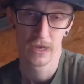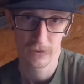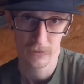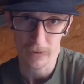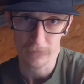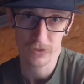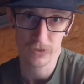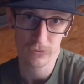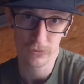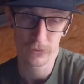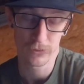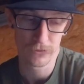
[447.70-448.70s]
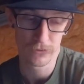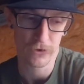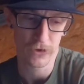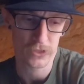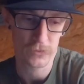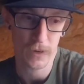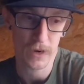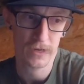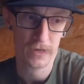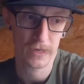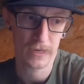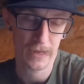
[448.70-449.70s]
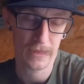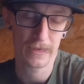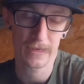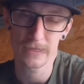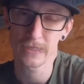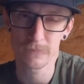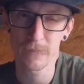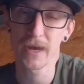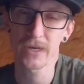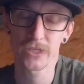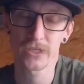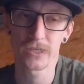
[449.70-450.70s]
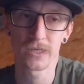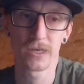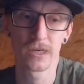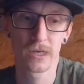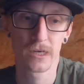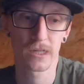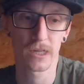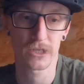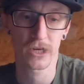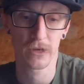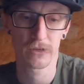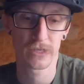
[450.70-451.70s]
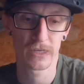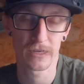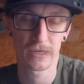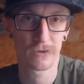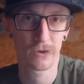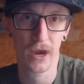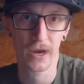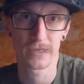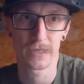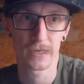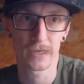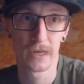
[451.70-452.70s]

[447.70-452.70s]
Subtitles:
wrapped through the front sprocket, and I think it smashed the clutch housing and cracked it.